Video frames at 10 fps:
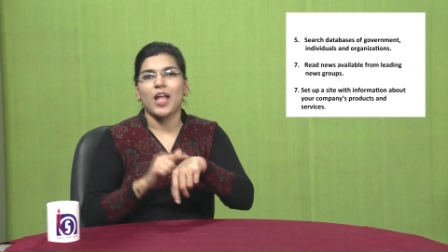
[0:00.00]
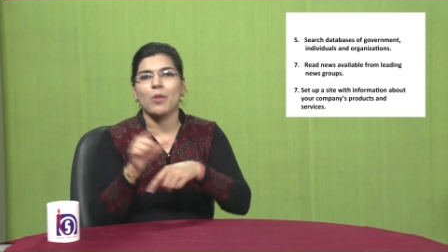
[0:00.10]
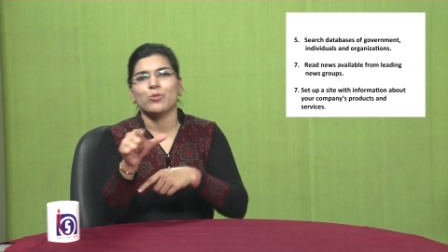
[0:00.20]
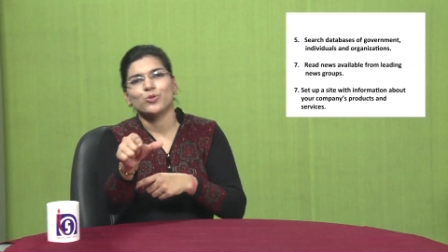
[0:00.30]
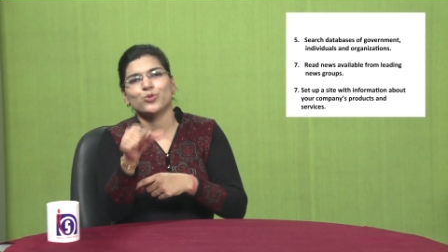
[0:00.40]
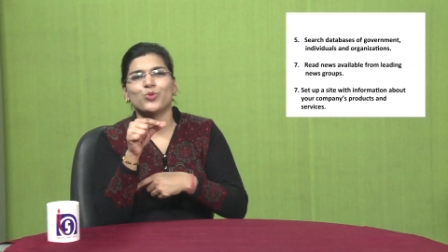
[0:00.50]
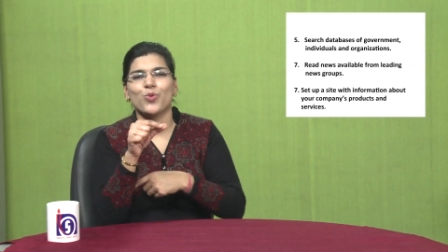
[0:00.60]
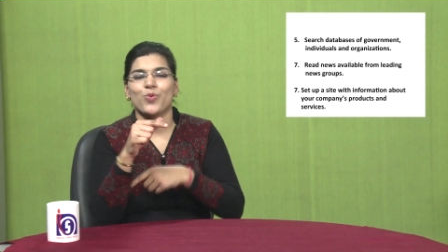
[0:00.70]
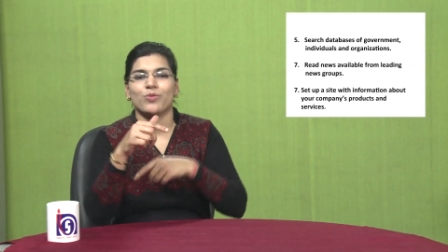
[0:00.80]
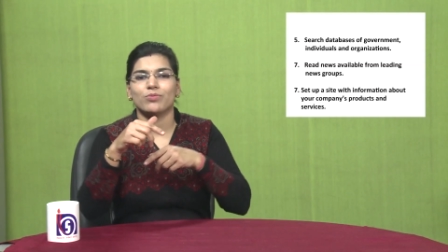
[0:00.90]
You don't
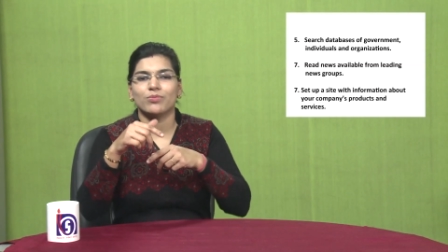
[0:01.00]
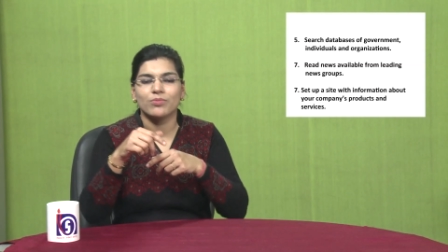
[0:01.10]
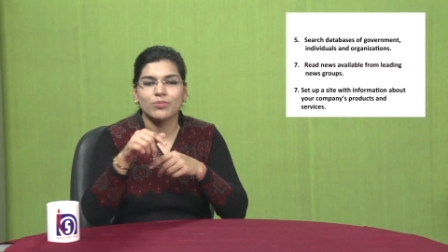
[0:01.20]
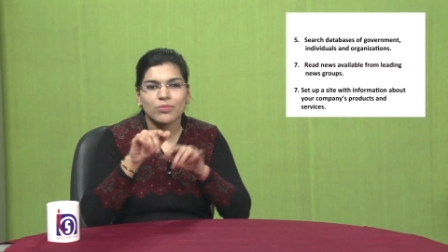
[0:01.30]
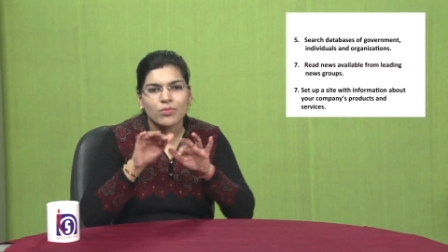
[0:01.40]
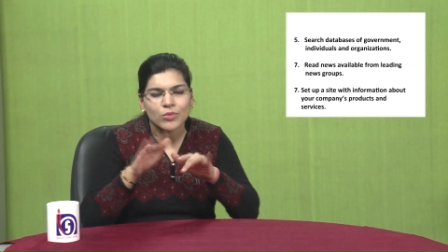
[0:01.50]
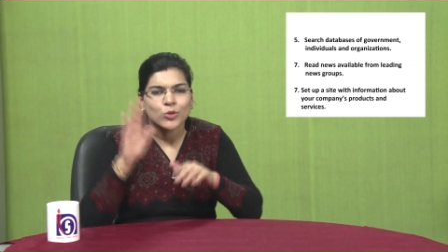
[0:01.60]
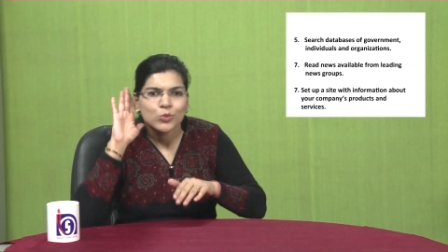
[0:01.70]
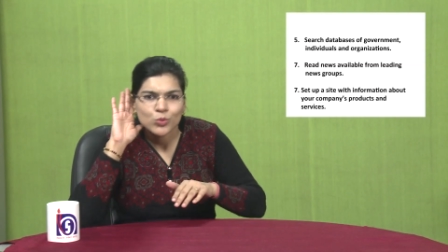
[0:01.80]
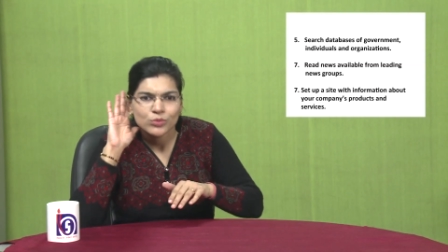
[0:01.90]
have to personally
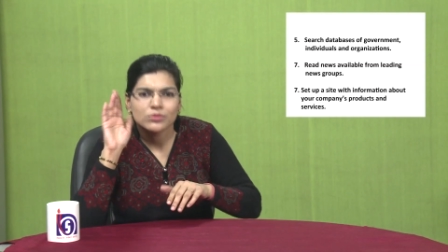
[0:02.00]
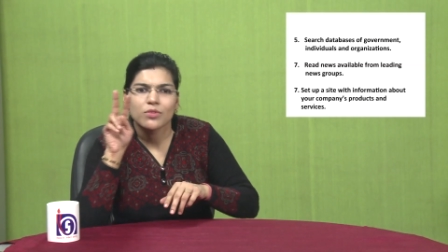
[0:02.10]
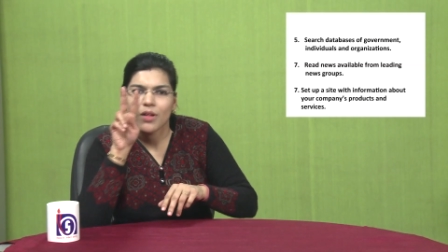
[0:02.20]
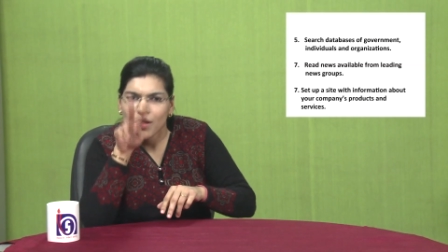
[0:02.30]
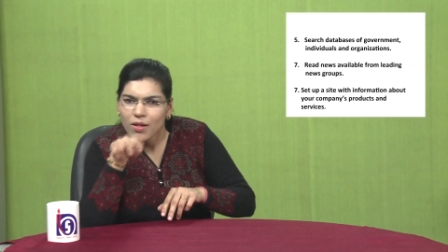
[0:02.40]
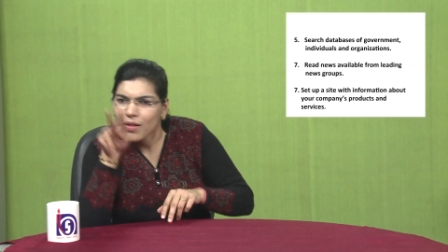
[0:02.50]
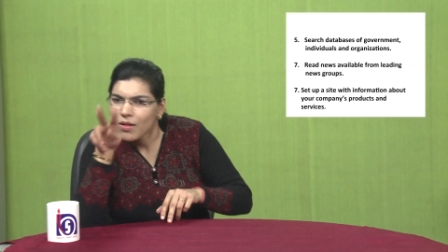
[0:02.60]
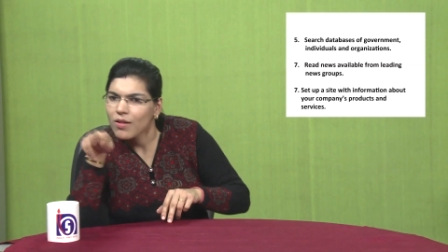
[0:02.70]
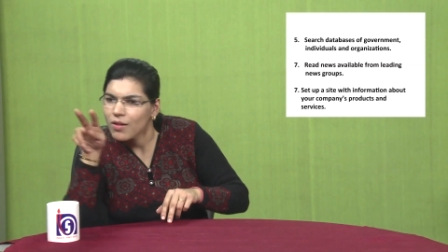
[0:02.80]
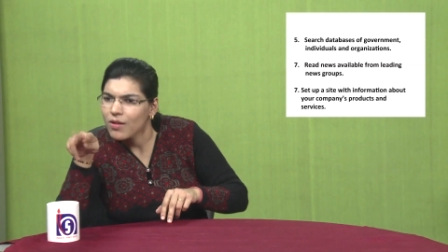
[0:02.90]
go and meet in
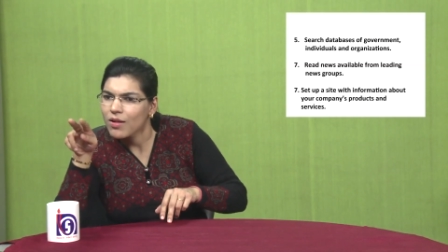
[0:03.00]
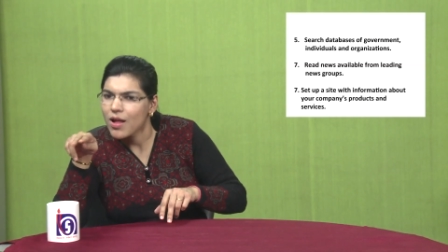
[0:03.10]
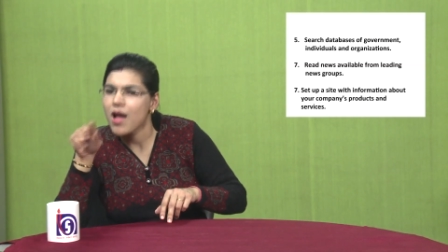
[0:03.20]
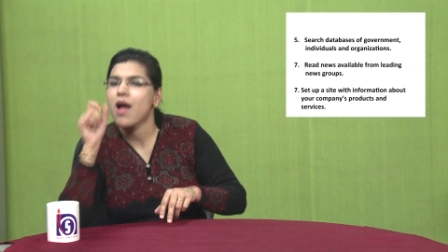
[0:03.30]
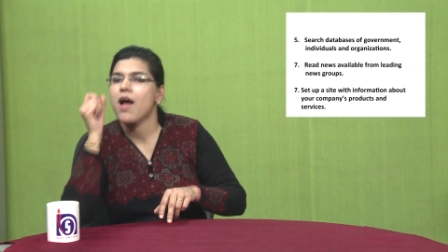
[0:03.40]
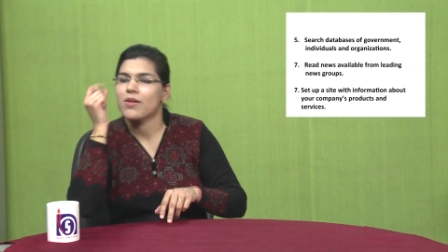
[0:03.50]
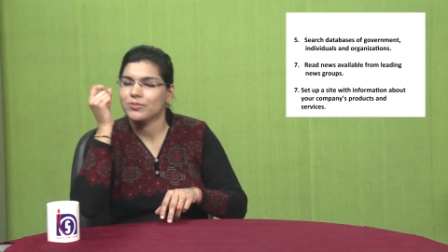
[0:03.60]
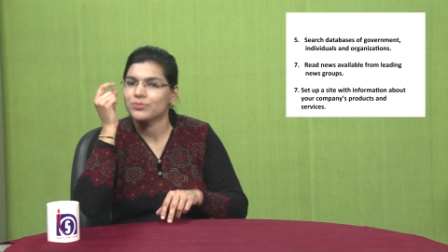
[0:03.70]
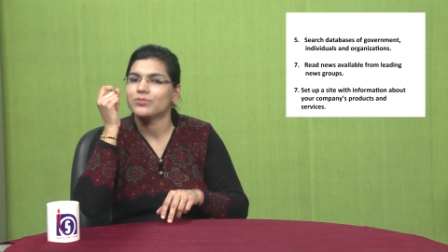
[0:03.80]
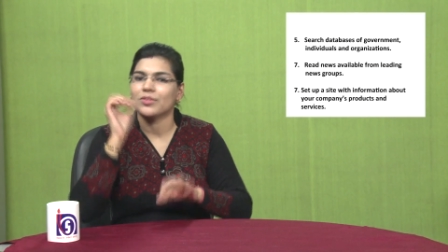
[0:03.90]
person. You can
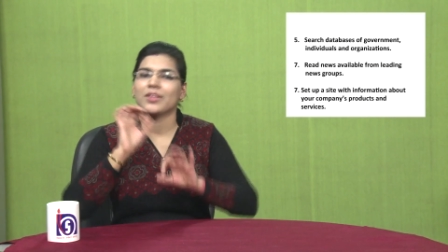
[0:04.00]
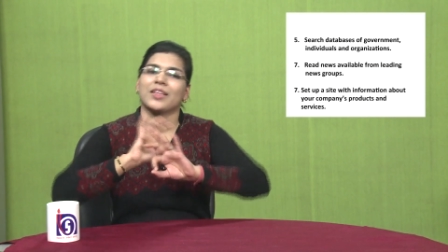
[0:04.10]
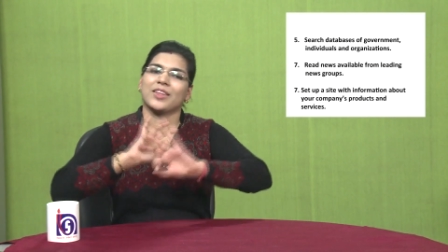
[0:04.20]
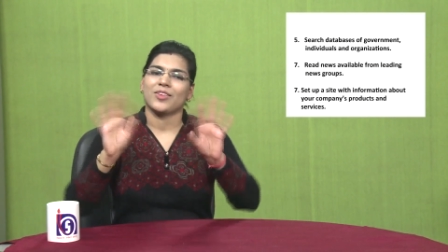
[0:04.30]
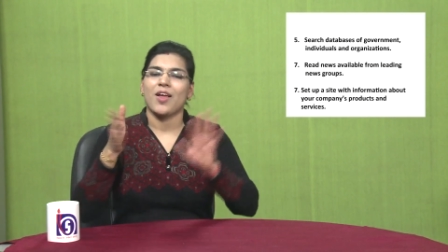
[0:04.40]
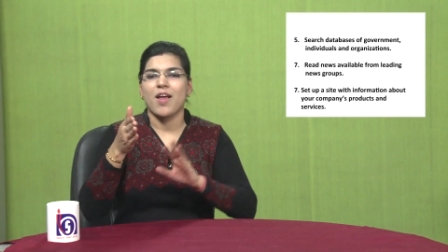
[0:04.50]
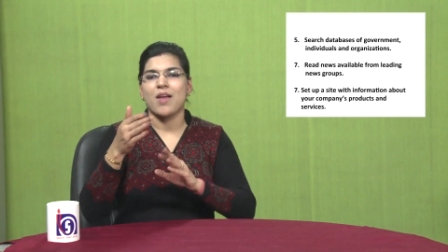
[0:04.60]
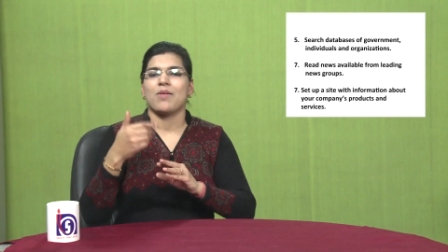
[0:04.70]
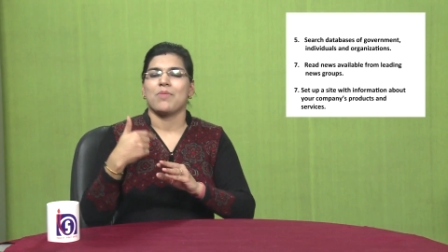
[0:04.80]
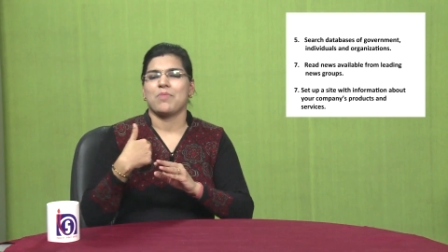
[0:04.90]
go through the internet
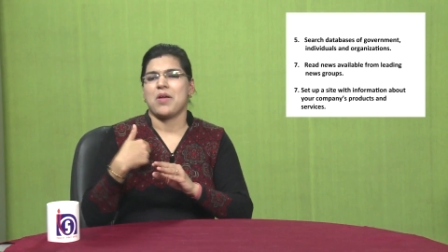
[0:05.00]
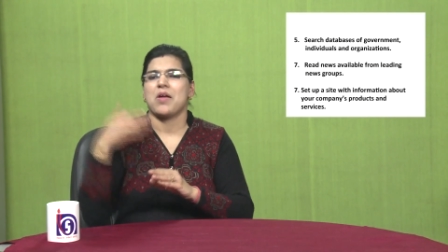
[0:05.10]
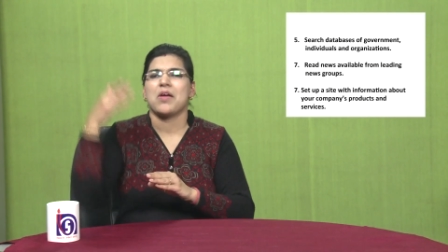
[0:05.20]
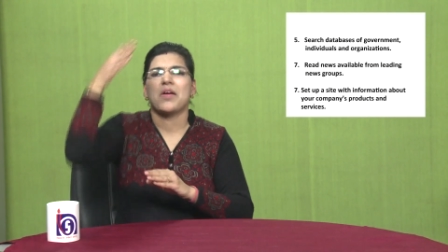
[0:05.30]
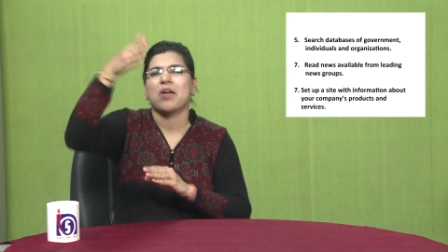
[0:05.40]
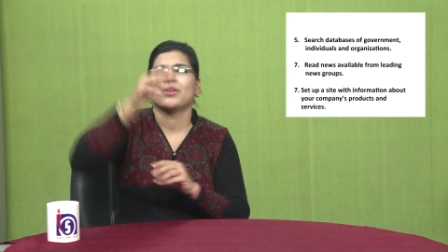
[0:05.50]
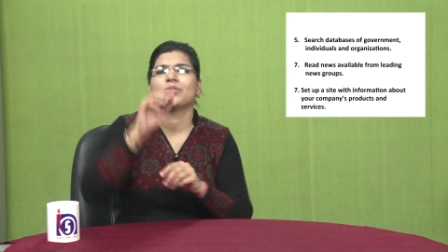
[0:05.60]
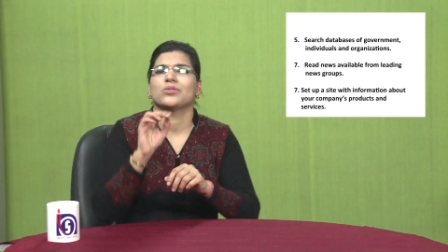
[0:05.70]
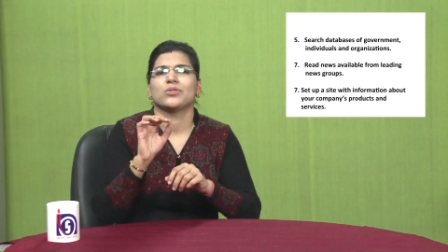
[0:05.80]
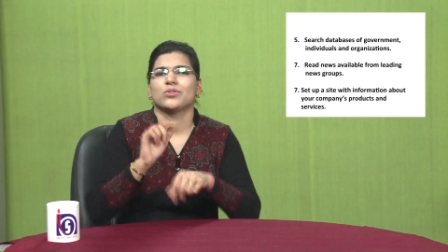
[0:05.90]
and promote
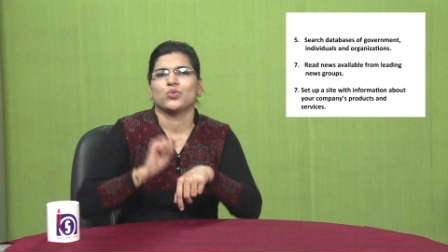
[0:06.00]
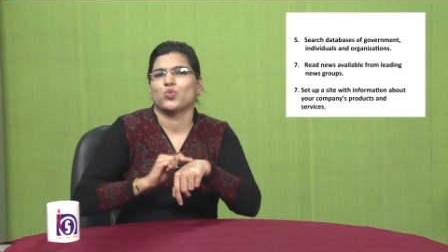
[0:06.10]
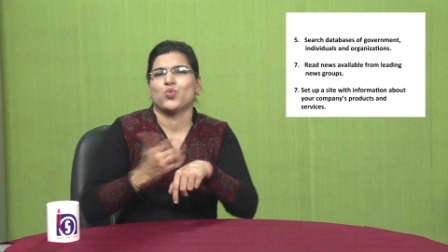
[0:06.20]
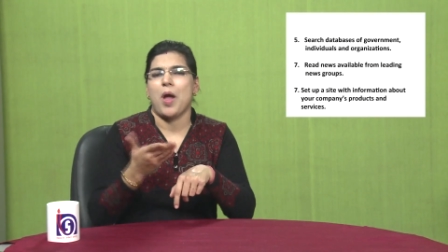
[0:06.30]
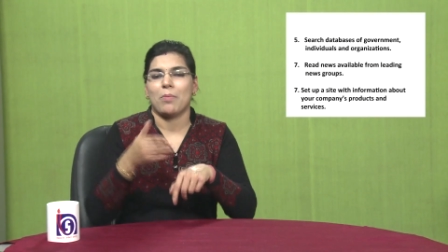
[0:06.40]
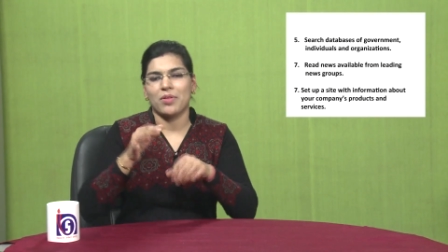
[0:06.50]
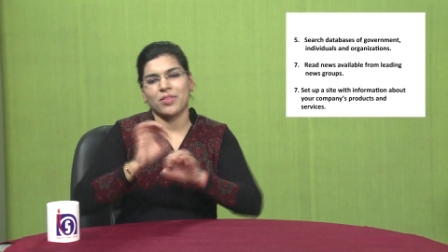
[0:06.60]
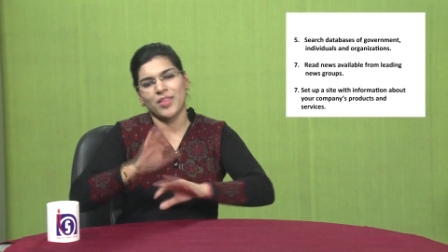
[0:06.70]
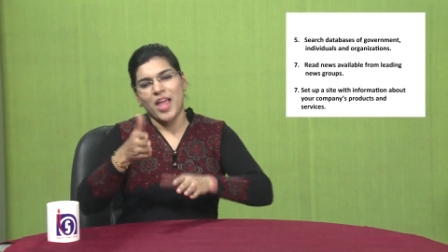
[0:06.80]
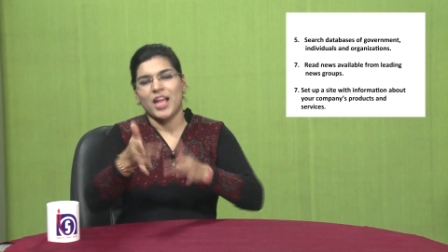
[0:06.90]
your
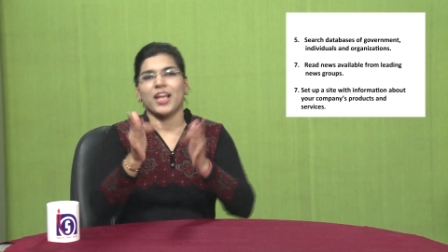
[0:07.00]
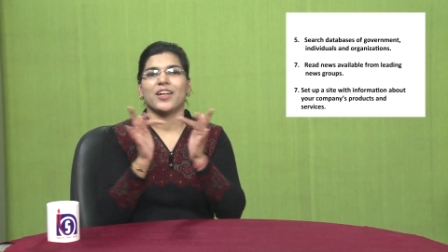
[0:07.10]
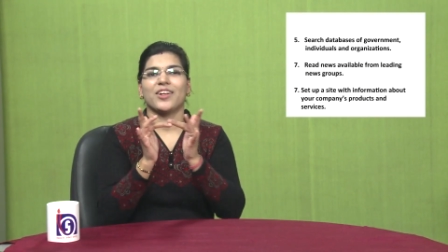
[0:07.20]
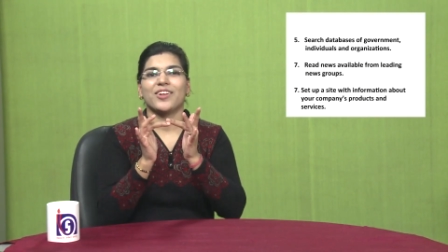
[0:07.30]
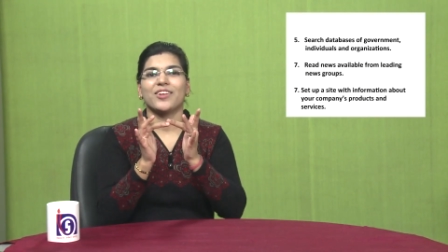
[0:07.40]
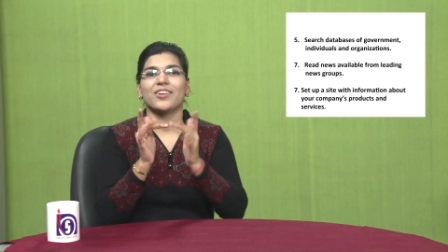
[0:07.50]
company.